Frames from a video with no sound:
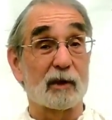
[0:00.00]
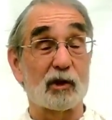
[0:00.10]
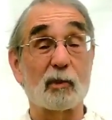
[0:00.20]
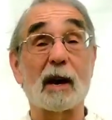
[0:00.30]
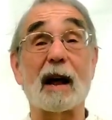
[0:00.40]

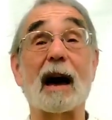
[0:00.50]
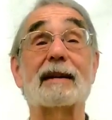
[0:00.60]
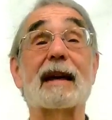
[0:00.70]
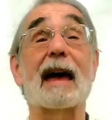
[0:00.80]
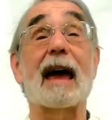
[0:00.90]
She went
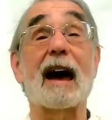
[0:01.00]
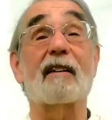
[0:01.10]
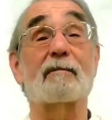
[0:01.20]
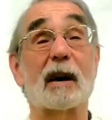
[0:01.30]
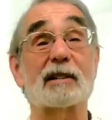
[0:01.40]
on to
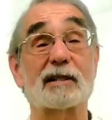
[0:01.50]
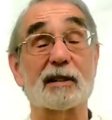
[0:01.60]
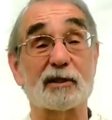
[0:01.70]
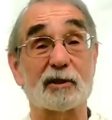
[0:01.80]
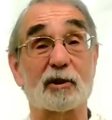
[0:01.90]
have my
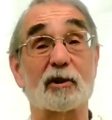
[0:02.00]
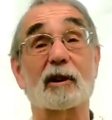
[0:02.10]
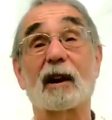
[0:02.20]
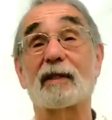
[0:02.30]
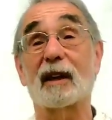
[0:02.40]

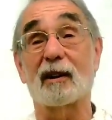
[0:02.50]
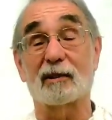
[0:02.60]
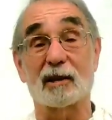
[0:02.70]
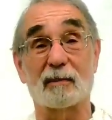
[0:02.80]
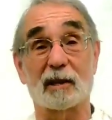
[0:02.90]
sister and then
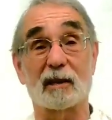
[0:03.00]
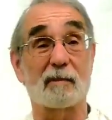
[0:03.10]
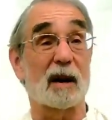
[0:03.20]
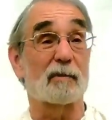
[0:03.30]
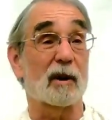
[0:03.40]
ultimately
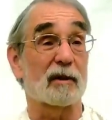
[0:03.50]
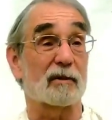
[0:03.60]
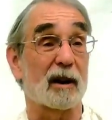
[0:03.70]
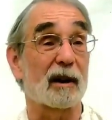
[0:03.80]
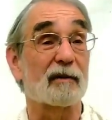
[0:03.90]
my
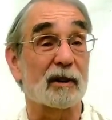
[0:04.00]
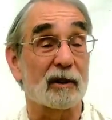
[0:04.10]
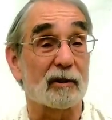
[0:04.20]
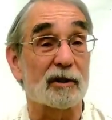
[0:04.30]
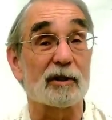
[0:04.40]
brother. I have a
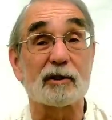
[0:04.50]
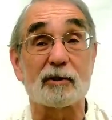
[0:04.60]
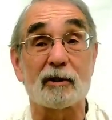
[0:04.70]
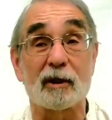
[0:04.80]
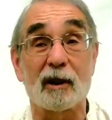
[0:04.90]
younger
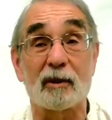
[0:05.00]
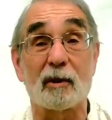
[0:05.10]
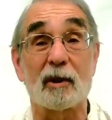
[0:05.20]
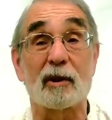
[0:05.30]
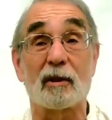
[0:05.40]
sister and
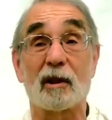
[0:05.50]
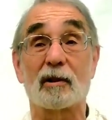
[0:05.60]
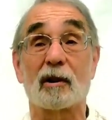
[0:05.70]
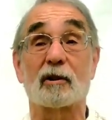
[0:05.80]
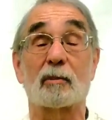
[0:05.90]
another
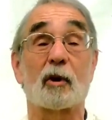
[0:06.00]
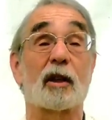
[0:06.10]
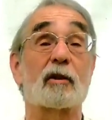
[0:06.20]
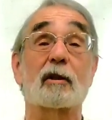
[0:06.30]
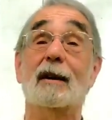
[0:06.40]
younger
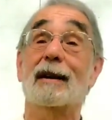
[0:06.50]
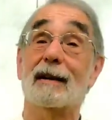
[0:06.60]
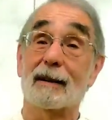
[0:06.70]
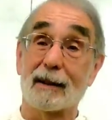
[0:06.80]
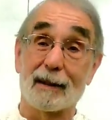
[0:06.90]
brother.
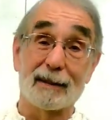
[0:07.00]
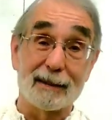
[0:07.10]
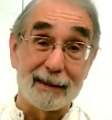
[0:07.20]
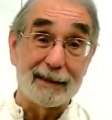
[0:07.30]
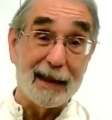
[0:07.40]

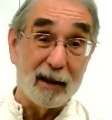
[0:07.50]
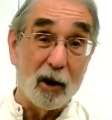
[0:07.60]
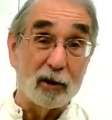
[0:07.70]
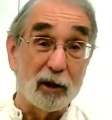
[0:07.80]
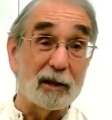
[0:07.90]
They
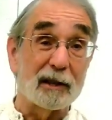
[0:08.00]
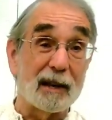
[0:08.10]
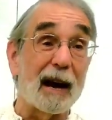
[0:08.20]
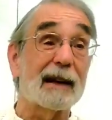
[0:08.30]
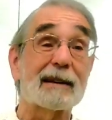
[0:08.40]
all look
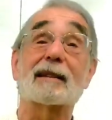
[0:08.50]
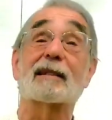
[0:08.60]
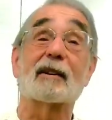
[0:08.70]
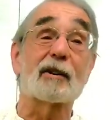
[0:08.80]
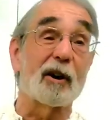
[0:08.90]
alike.
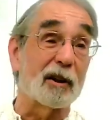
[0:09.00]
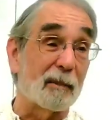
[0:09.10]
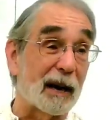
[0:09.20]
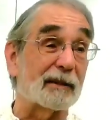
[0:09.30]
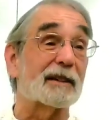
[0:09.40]
They're all
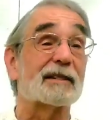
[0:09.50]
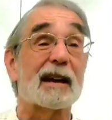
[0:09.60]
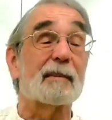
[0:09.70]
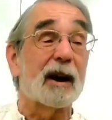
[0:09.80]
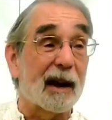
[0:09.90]
about the
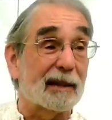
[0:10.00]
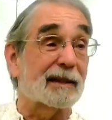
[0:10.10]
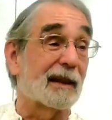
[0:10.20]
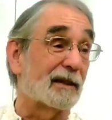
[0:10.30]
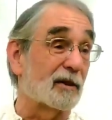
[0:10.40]
same
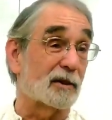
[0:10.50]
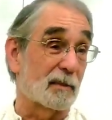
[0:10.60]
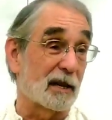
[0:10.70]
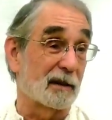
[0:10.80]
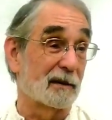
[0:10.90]
height. Then there's
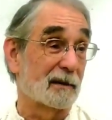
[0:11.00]
me.